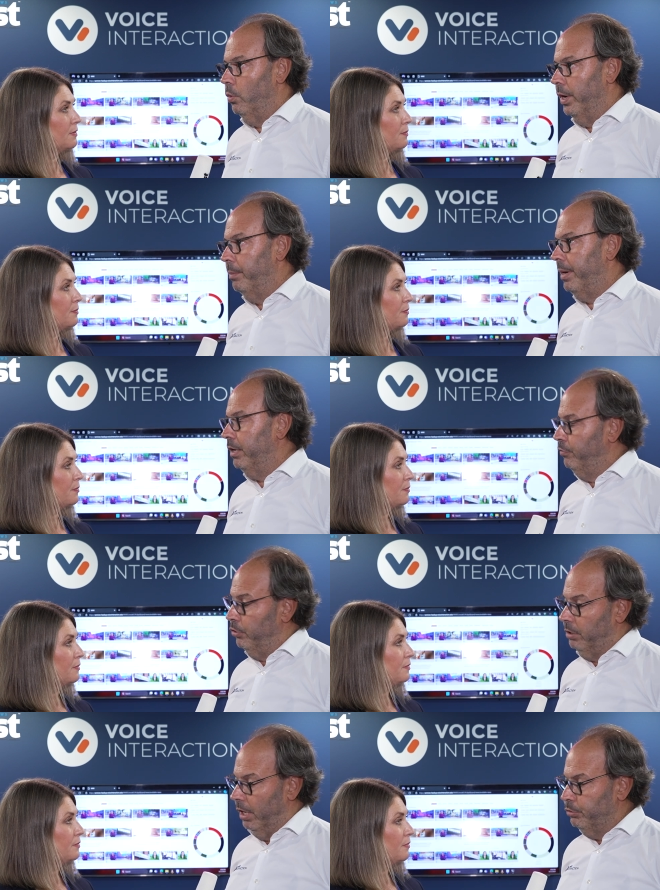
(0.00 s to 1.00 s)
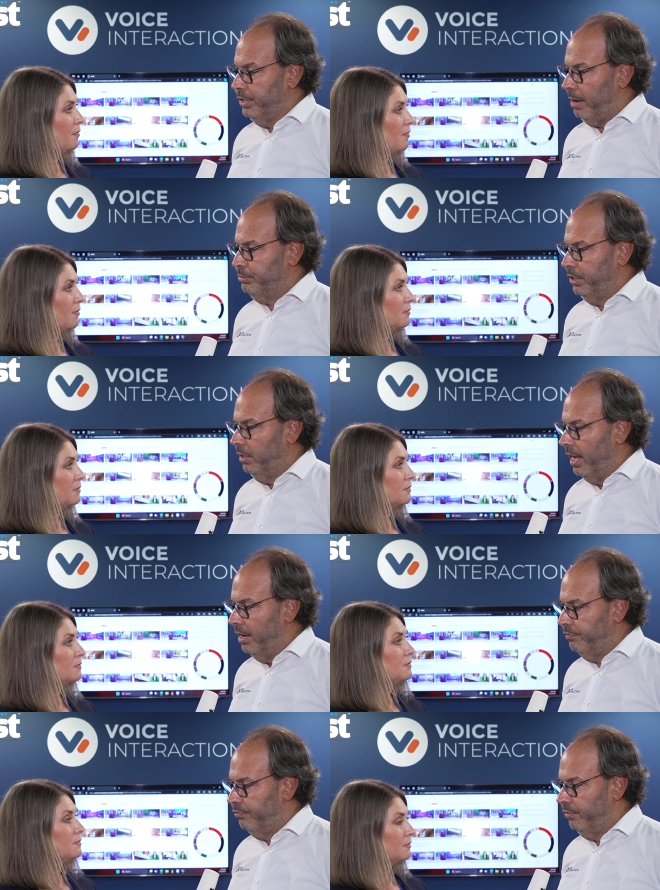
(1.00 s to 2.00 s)
Speaker 1: one part for closed captioning
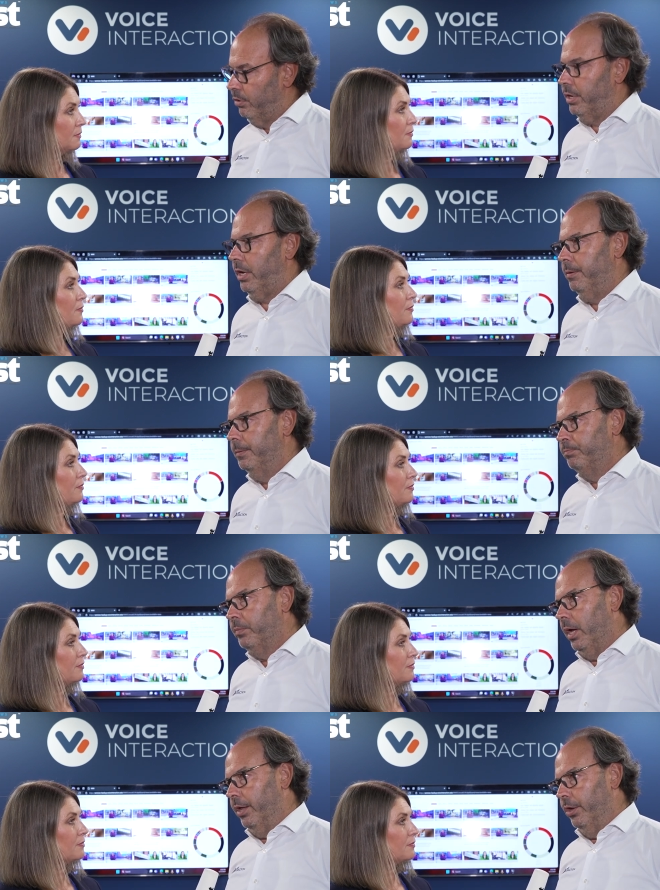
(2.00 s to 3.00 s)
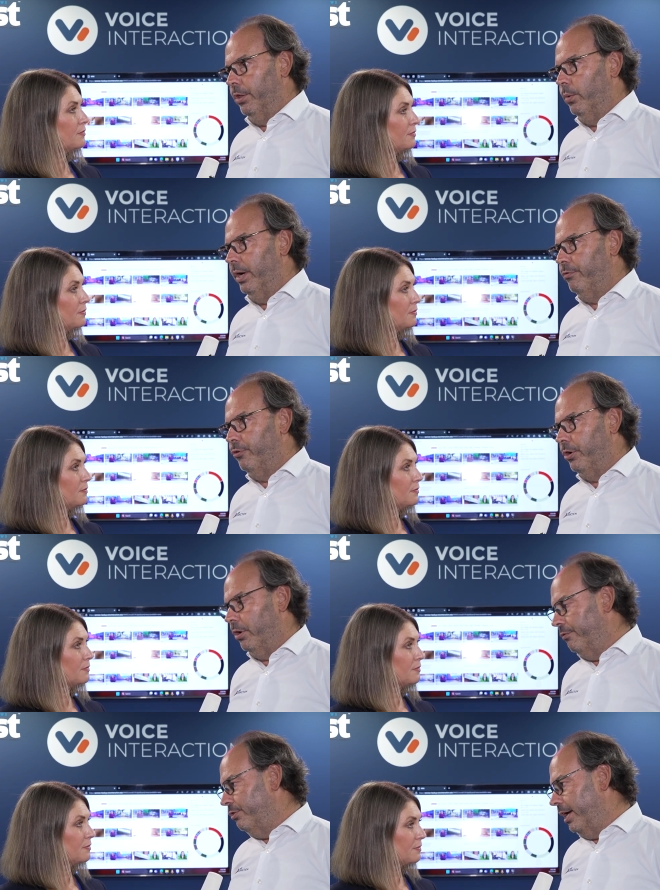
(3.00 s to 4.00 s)
live, okay, another one for
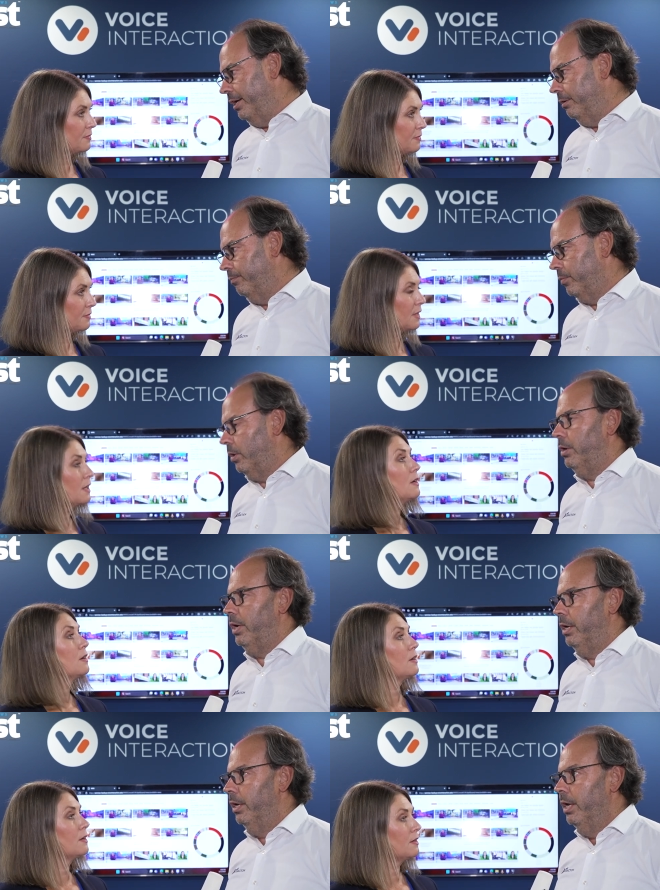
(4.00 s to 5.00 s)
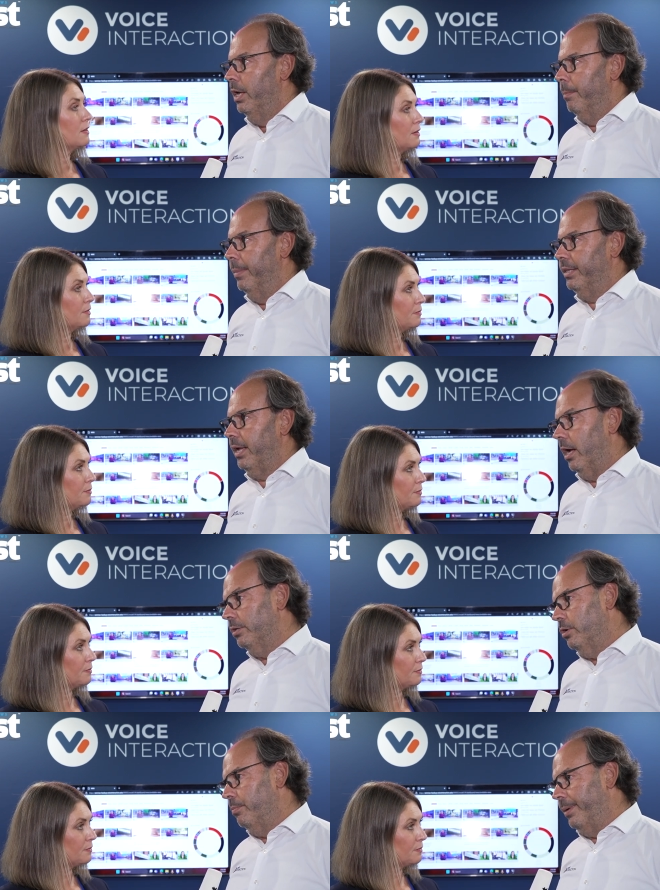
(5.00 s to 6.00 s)
offline, okay, but
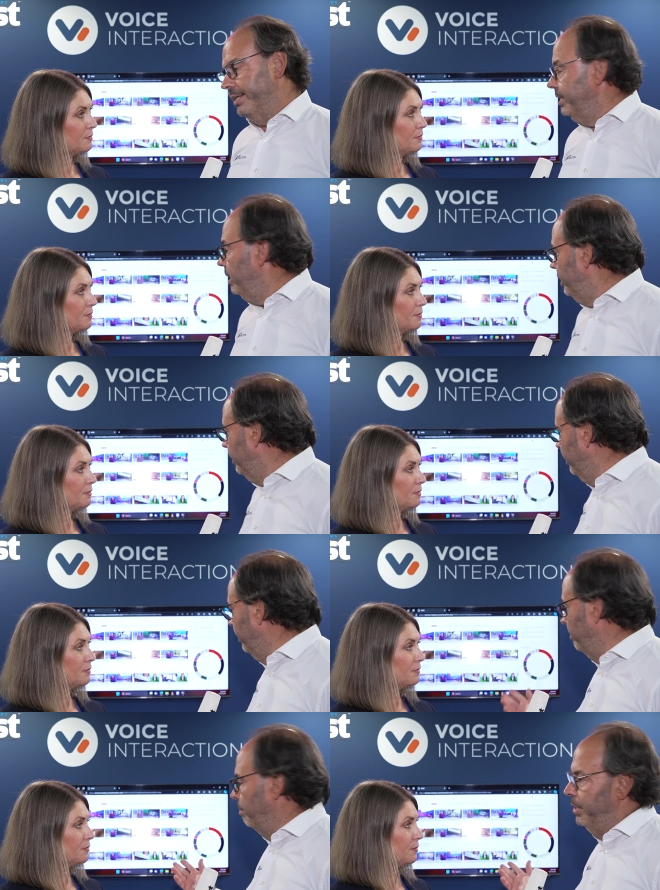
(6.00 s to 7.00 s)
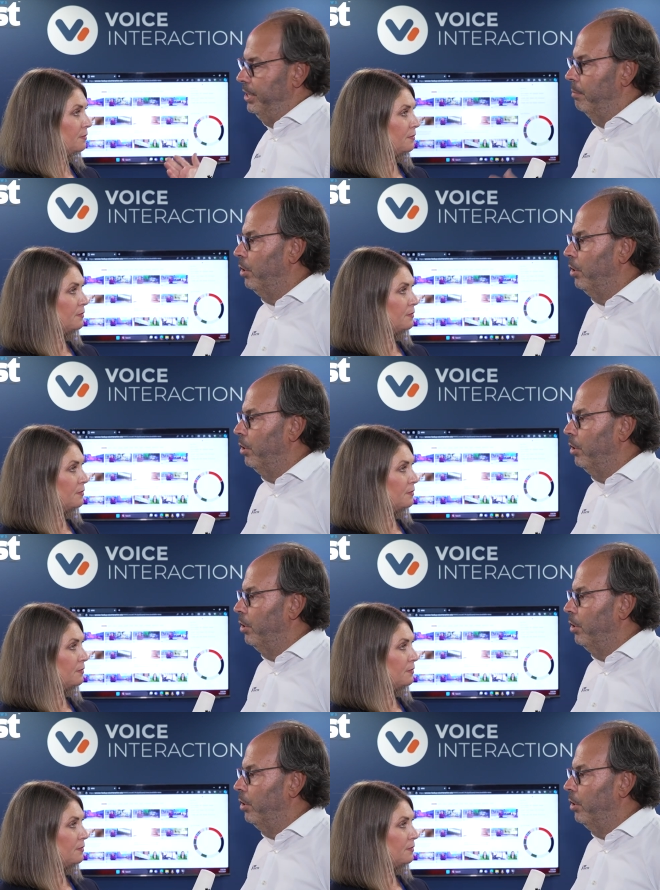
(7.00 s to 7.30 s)
also basically the media